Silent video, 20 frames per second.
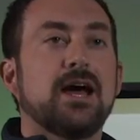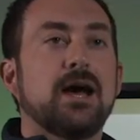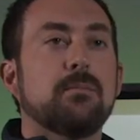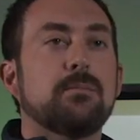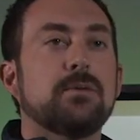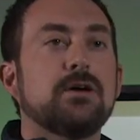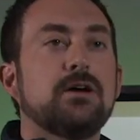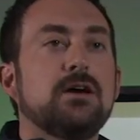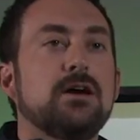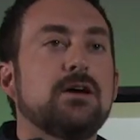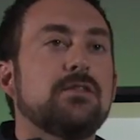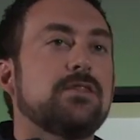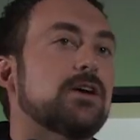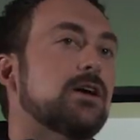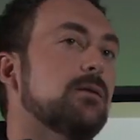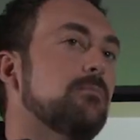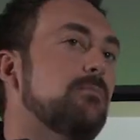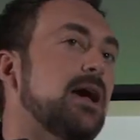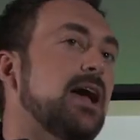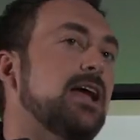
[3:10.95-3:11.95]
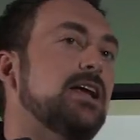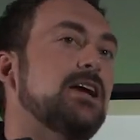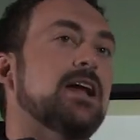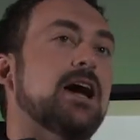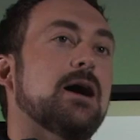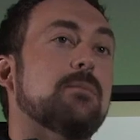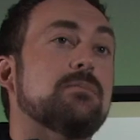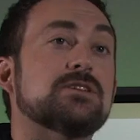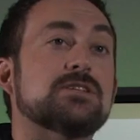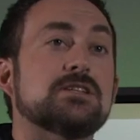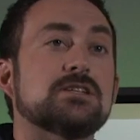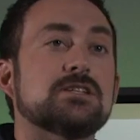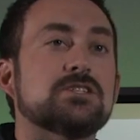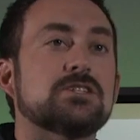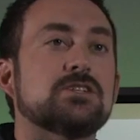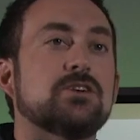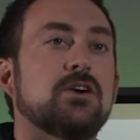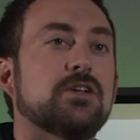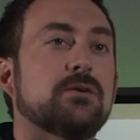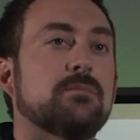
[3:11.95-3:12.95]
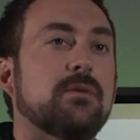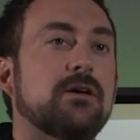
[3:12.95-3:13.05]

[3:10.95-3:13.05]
app. The companion app is installed